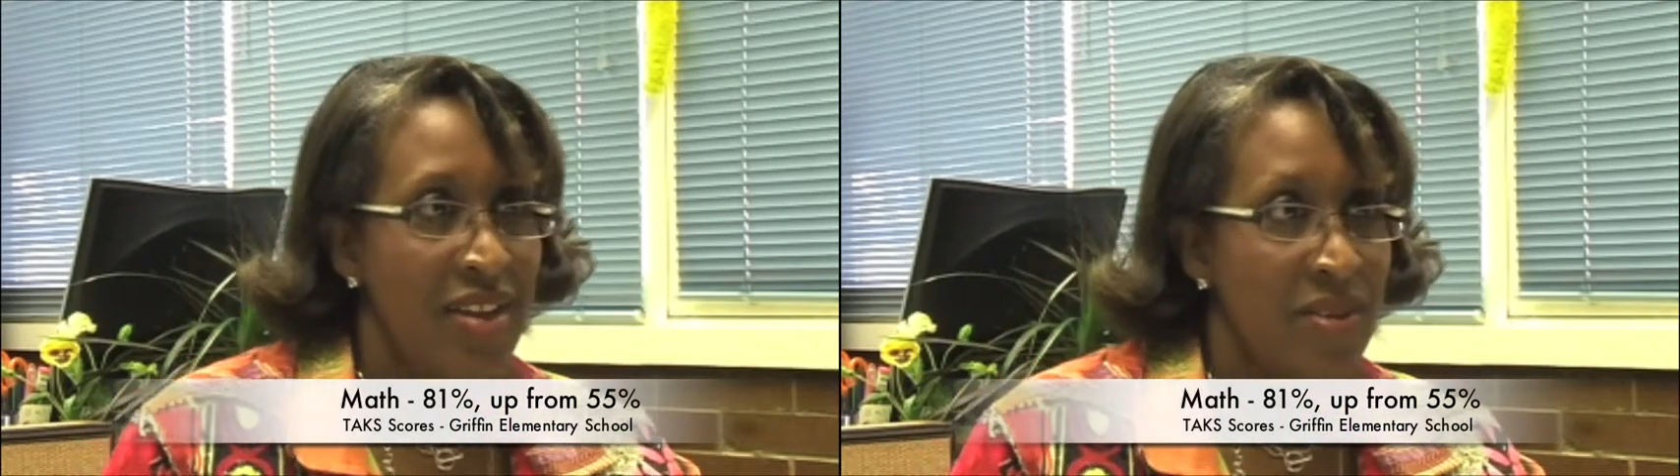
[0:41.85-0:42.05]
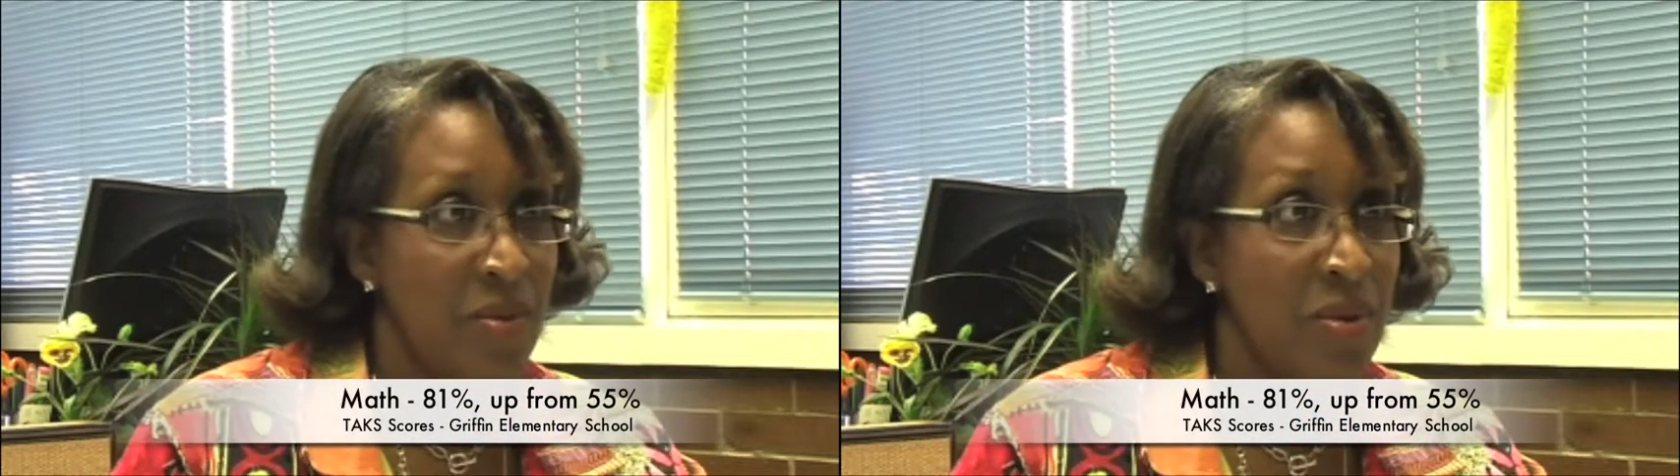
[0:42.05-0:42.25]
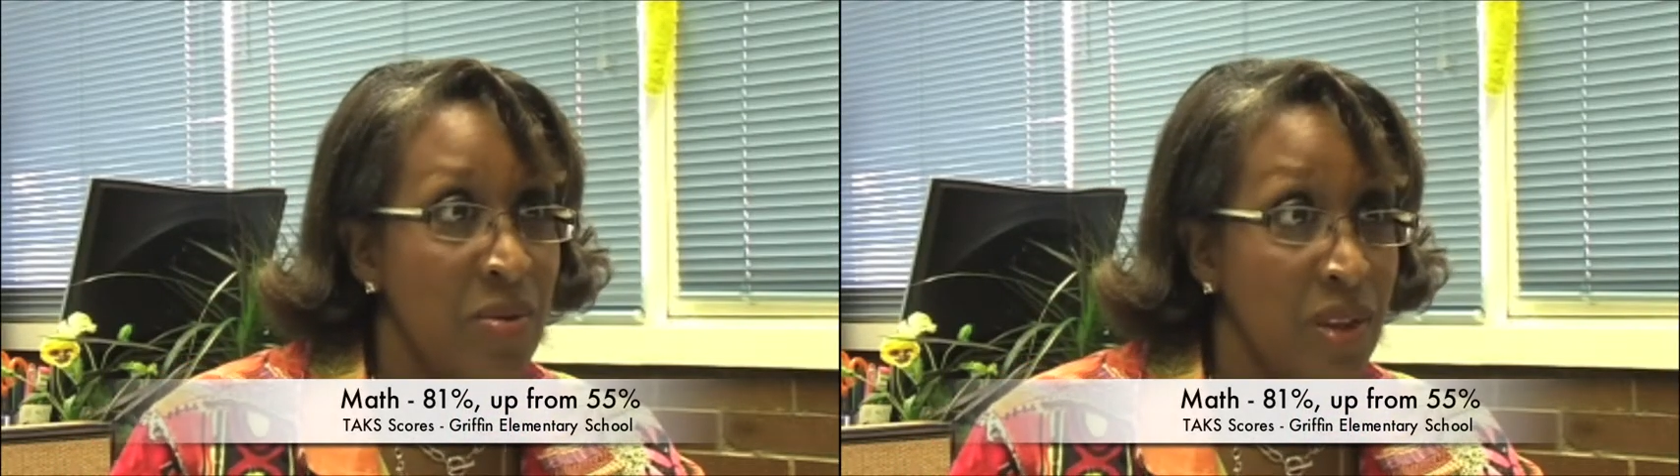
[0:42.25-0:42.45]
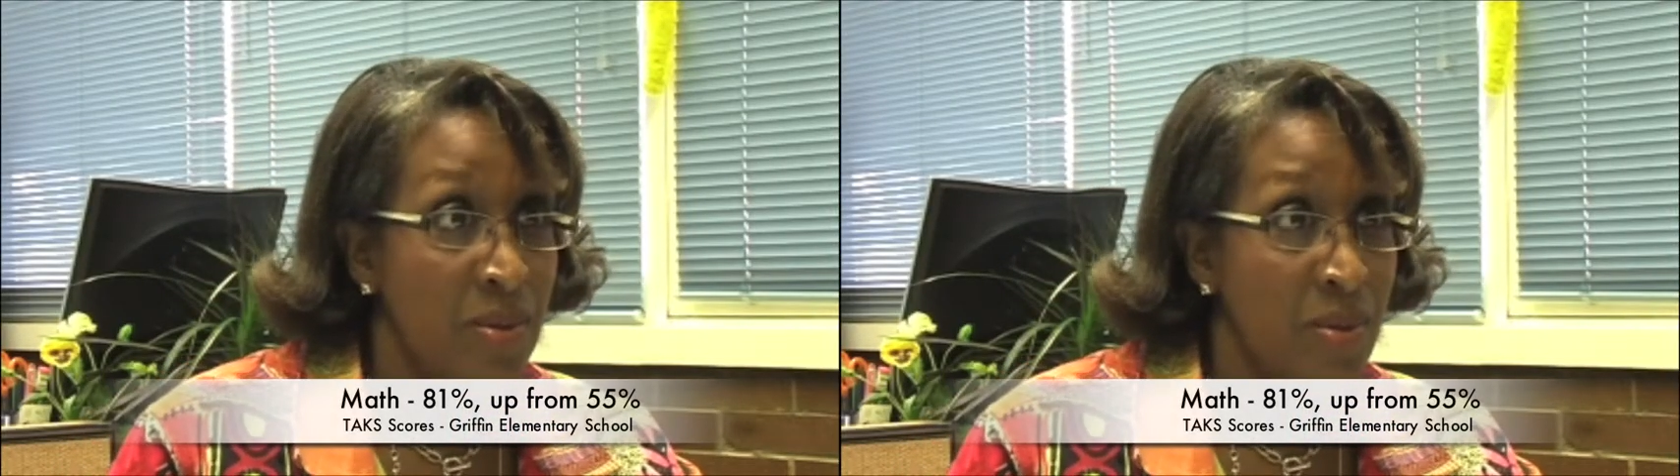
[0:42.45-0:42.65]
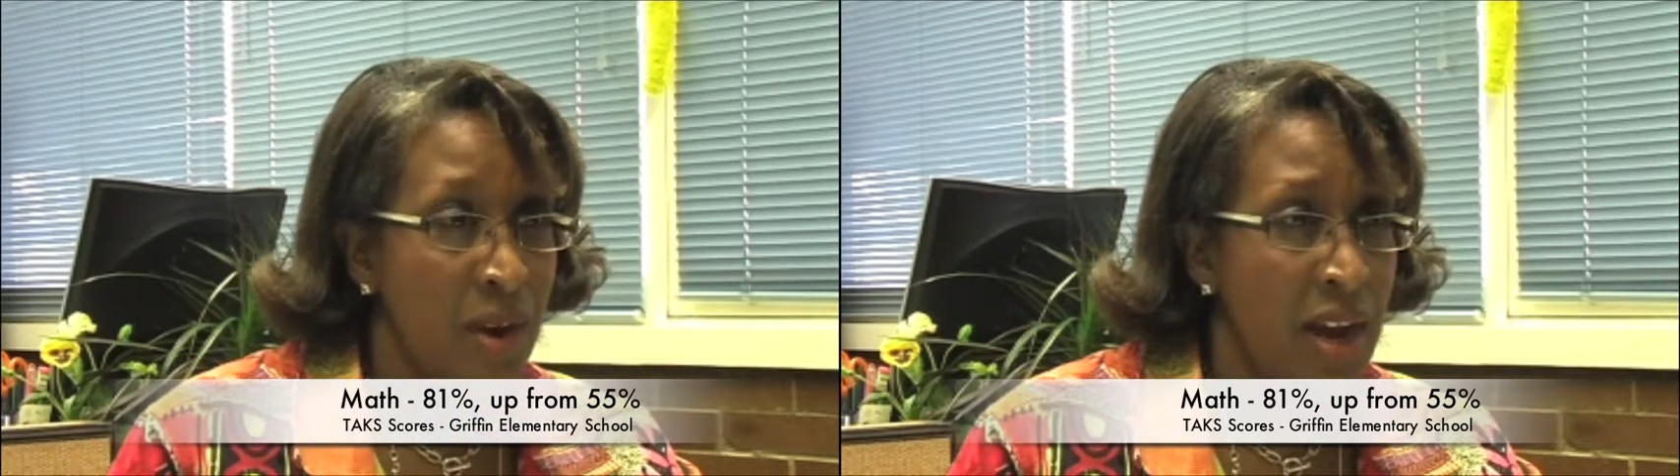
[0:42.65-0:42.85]
that we're really
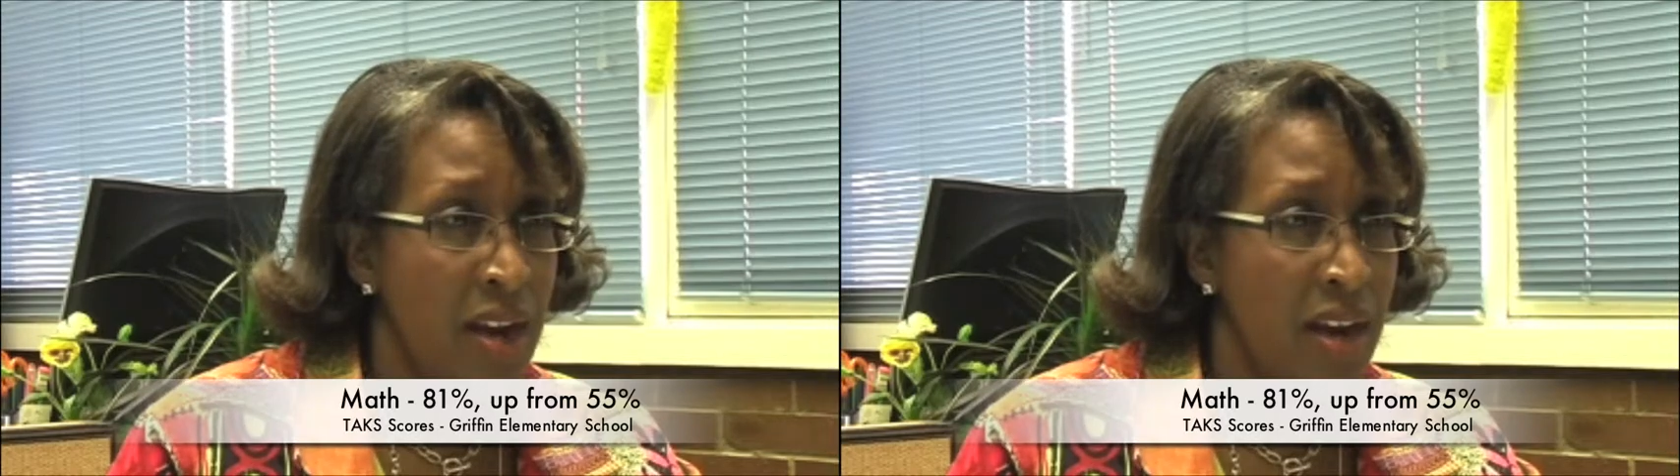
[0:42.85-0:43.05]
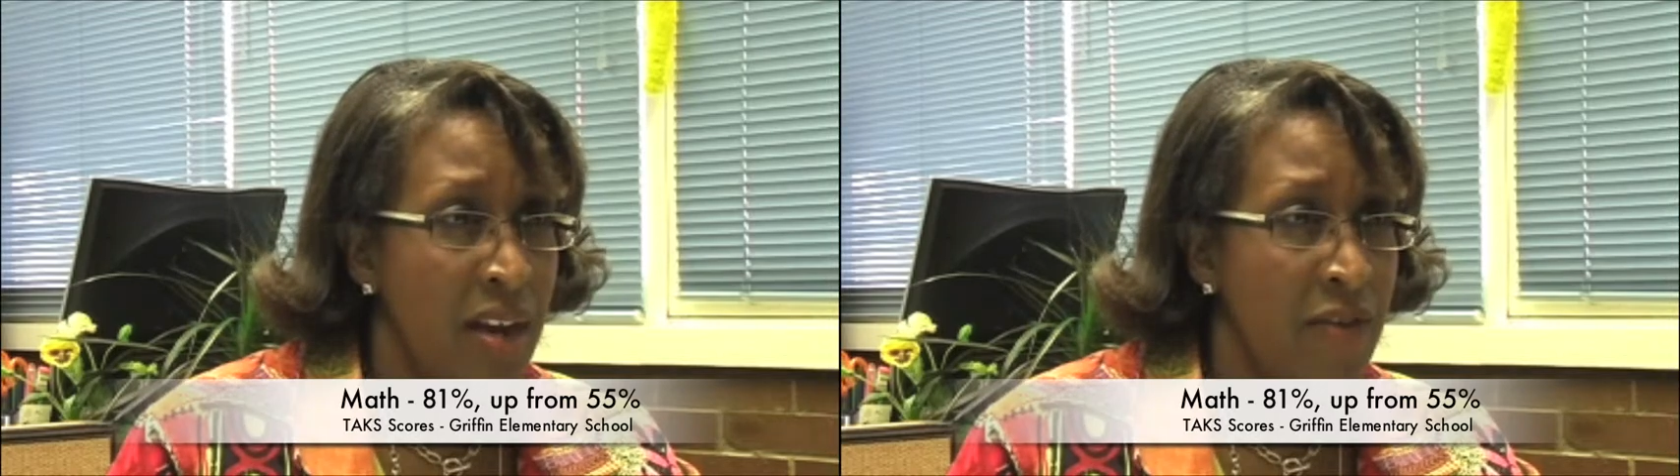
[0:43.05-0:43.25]
proud of